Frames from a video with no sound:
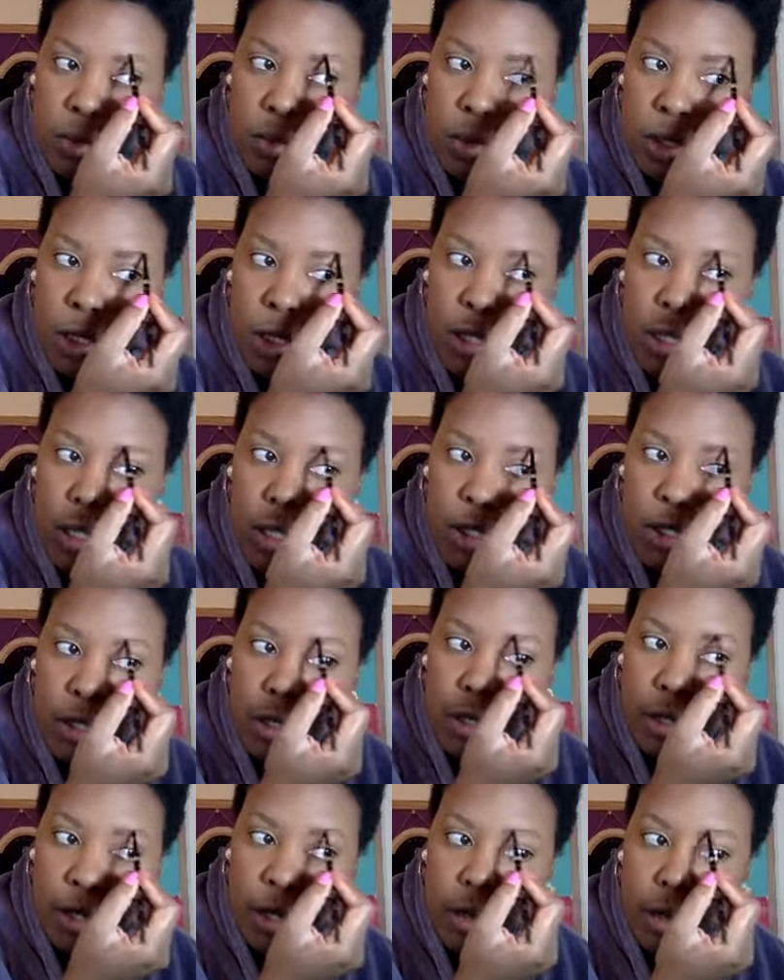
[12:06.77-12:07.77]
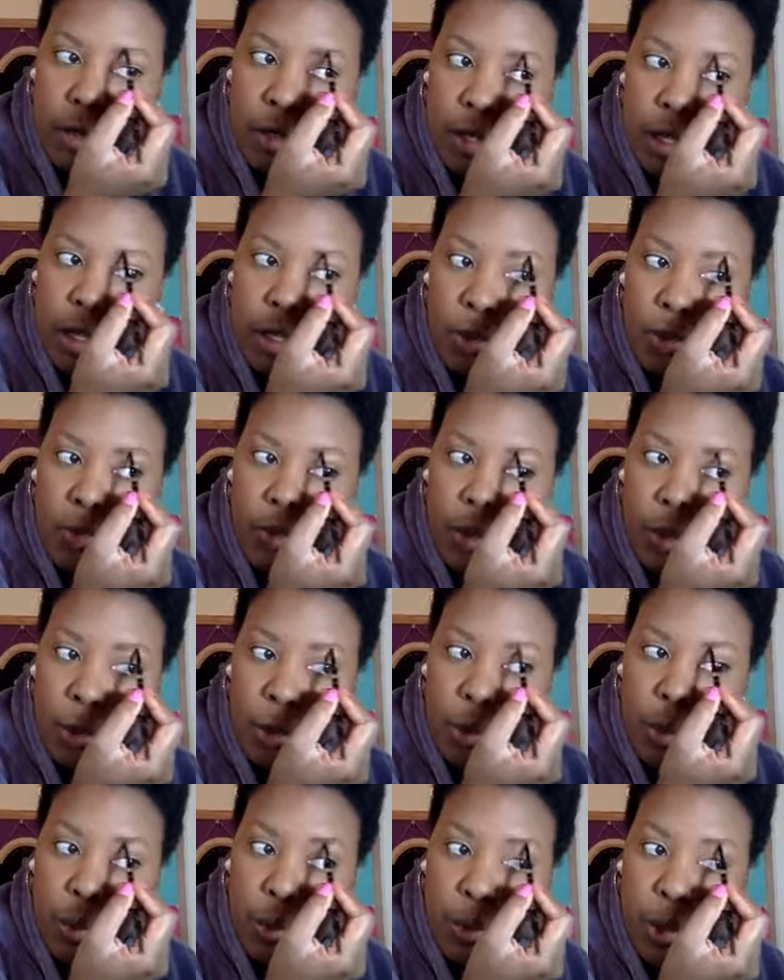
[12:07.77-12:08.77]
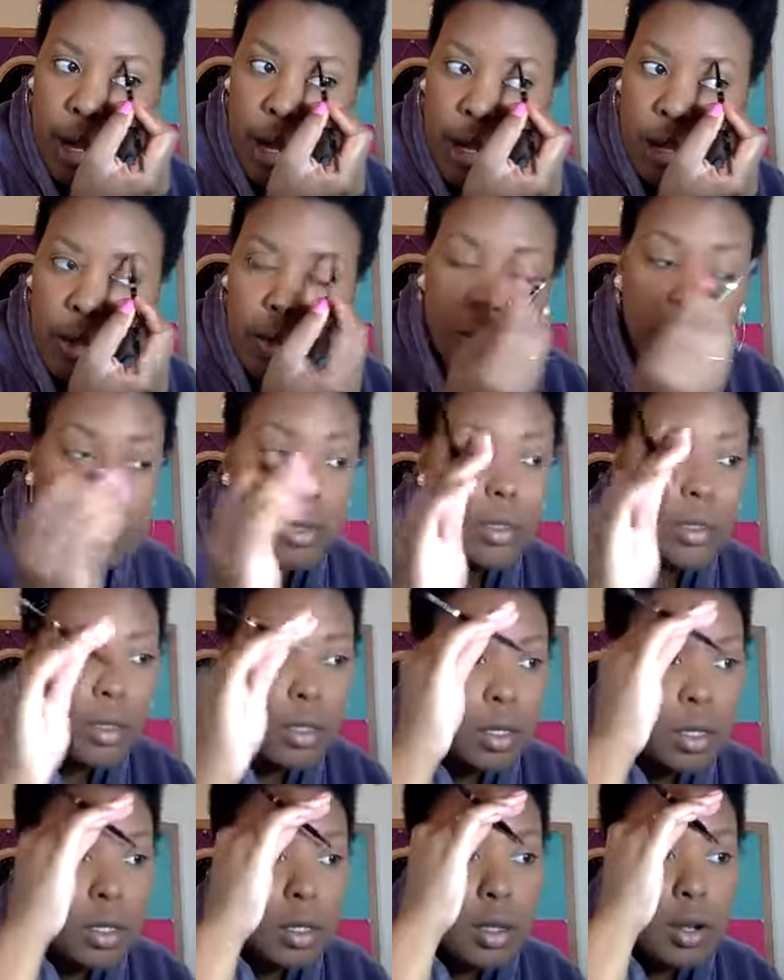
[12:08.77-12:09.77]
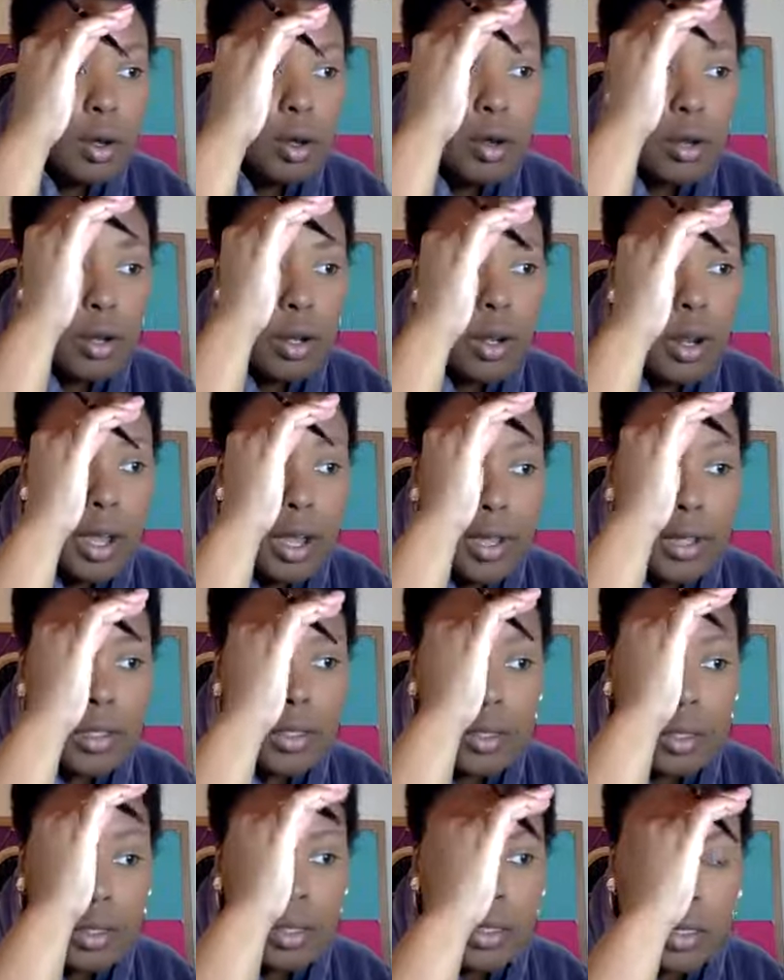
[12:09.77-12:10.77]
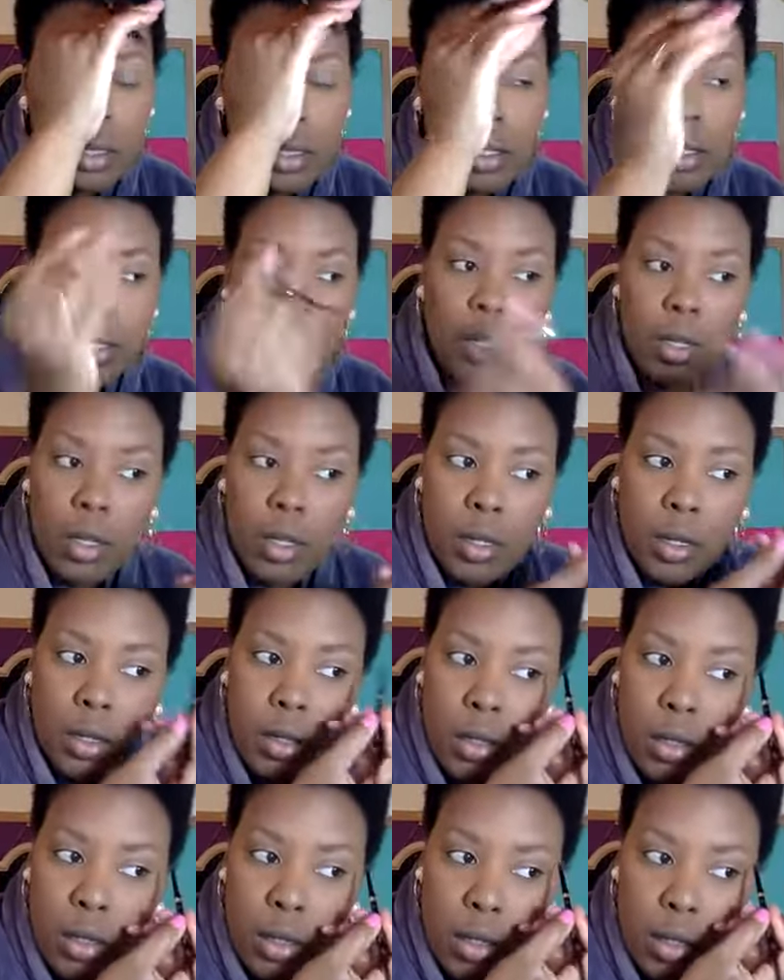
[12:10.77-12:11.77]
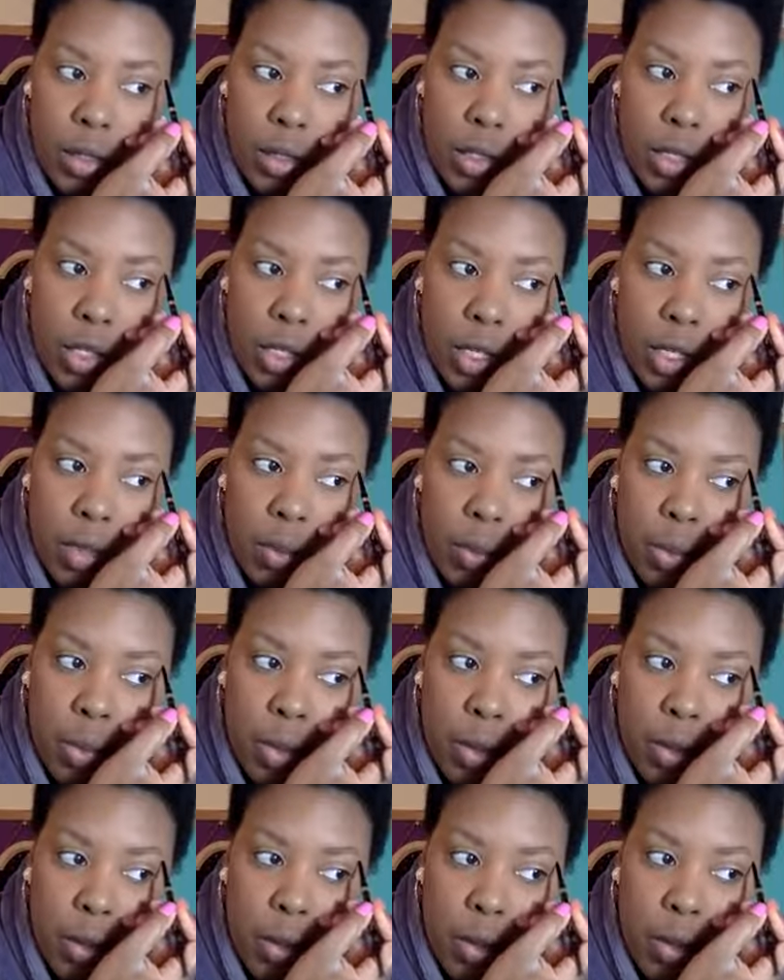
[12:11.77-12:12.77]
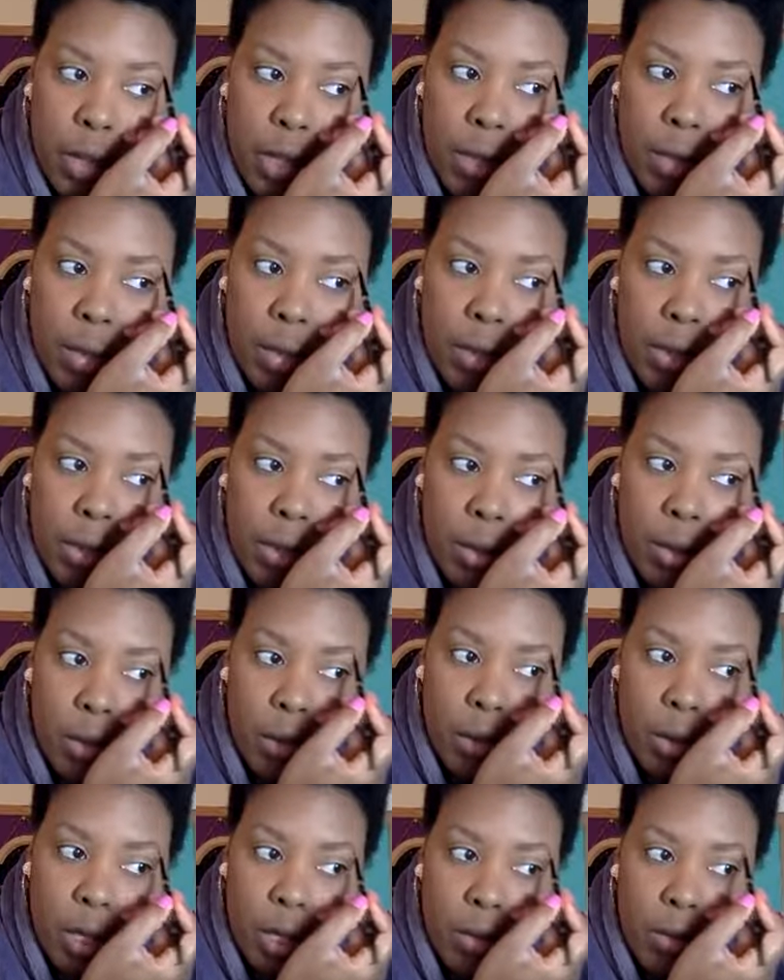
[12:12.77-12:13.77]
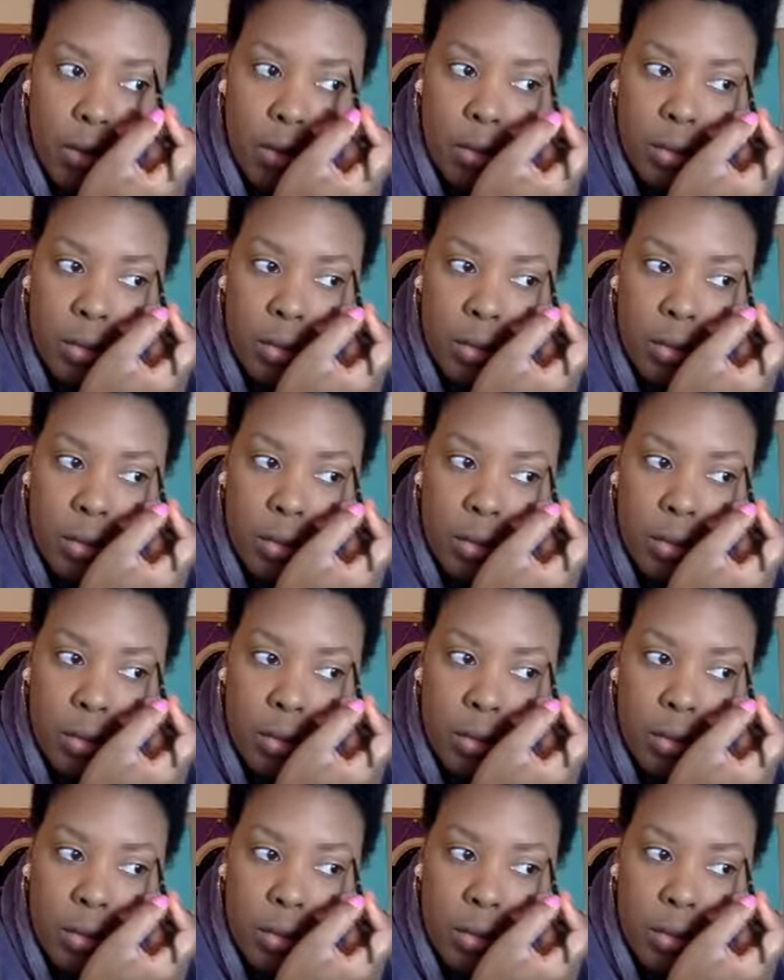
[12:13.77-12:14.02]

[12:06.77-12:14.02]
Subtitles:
I need you to know that if your brows are not in shape, they will slow you down.